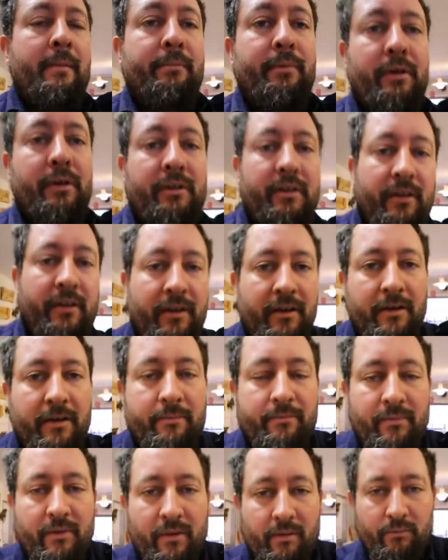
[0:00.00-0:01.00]
What
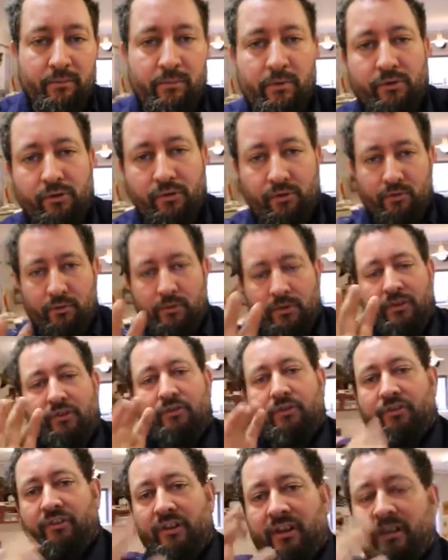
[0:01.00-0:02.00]
you do is
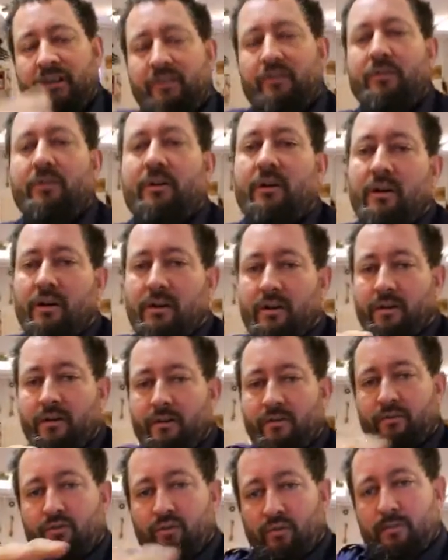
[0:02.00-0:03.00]
you take
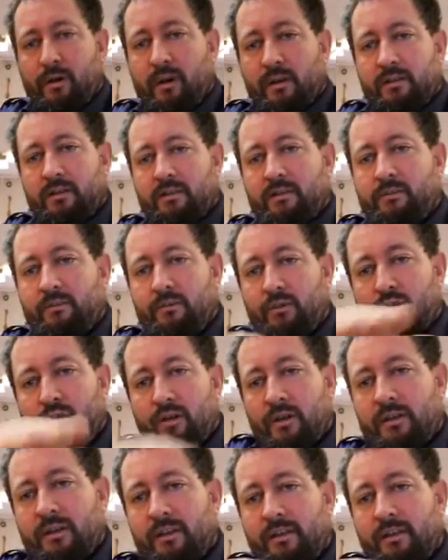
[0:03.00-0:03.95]
your model, you cut